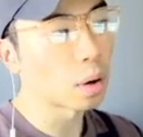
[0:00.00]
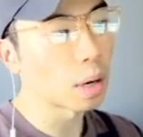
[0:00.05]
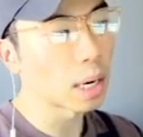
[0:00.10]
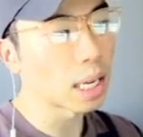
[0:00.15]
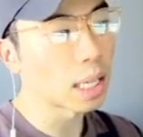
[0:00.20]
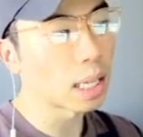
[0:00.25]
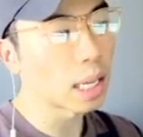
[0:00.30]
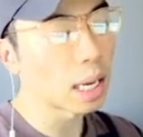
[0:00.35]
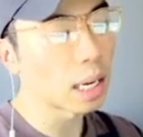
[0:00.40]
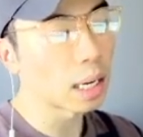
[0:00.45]

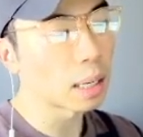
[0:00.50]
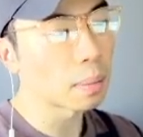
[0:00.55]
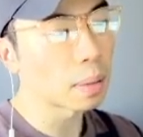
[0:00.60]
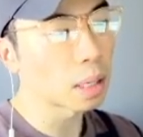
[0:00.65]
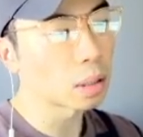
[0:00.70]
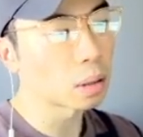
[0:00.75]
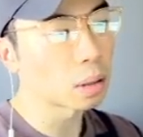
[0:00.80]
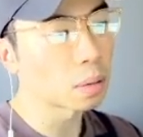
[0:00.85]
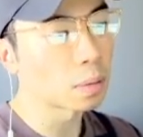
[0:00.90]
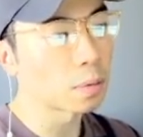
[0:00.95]
Canadian
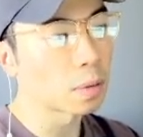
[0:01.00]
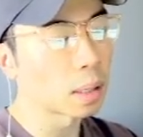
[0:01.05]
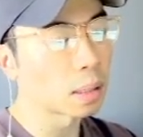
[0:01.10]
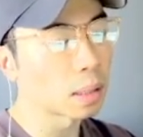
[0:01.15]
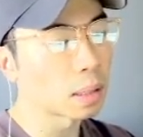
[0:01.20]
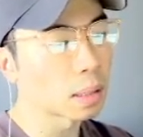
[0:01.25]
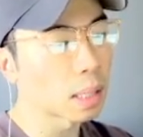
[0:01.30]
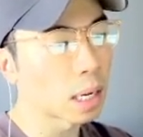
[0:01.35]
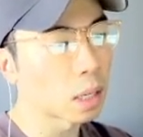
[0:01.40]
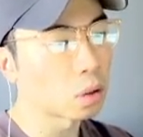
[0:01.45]
pension fund,
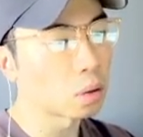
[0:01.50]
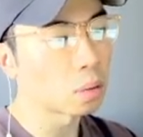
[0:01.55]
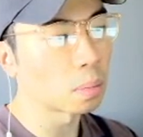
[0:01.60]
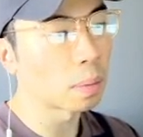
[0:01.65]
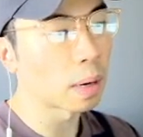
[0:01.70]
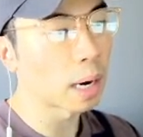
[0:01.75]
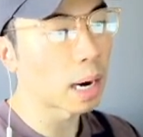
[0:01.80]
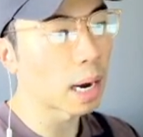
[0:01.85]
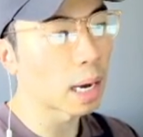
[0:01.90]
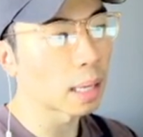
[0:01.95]
decided to
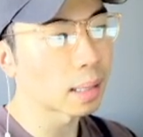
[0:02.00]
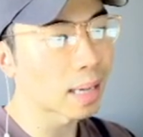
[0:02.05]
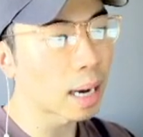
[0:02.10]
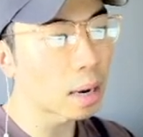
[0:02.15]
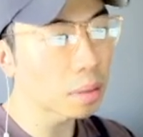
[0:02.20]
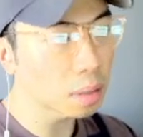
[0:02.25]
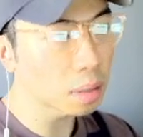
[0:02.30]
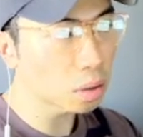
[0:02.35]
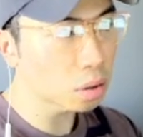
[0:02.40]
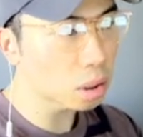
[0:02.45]
buy
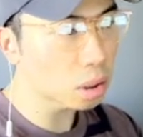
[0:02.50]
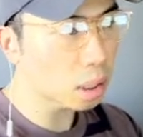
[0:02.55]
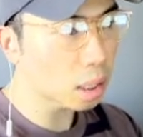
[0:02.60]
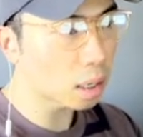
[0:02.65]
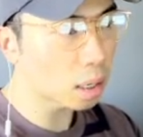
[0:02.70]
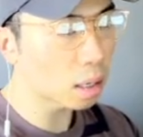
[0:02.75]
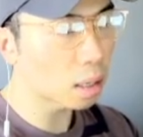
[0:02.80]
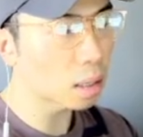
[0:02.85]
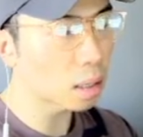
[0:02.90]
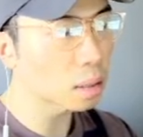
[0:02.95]
1,000
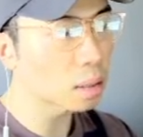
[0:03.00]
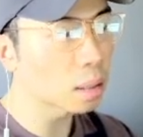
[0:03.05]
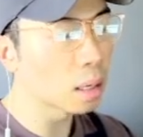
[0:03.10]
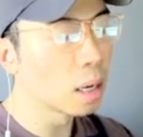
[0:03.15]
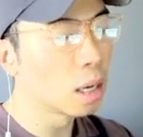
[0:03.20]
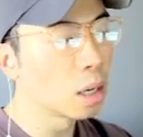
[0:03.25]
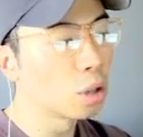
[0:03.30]
shares.